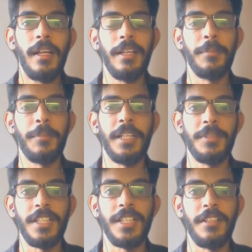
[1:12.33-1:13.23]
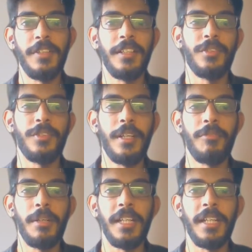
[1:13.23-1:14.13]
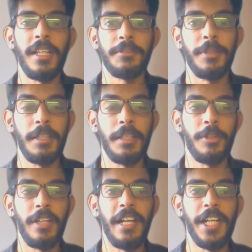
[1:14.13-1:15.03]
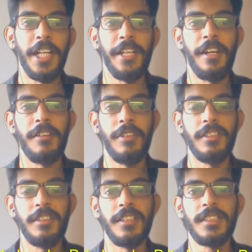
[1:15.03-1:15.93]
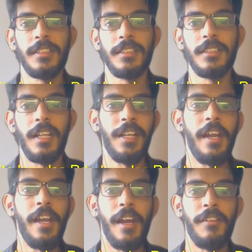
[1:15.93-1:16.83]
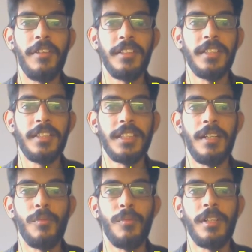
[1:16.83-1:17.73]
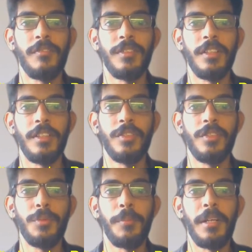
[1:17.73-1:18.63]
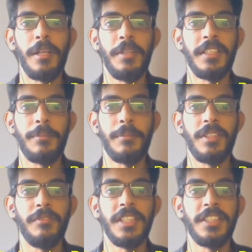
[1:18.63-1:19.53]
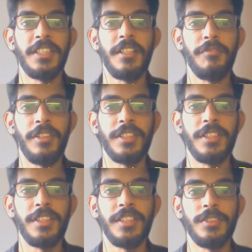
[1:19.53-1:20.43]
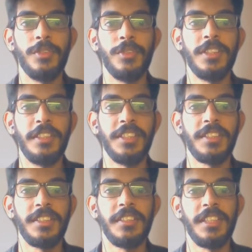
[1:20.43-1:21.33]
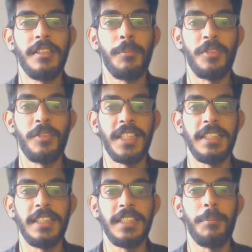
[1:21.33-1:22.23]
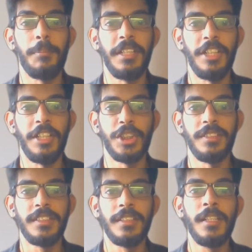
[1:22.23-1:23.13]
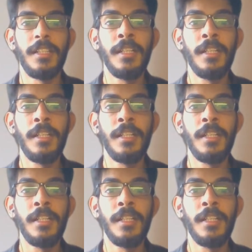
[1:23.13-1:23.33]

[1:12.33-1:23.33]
Hi, my name is Arvin, and today I'm going to be explaining about IIR filters. IIR filters are one of the two primary types of digital filters used in digital signal processing applications.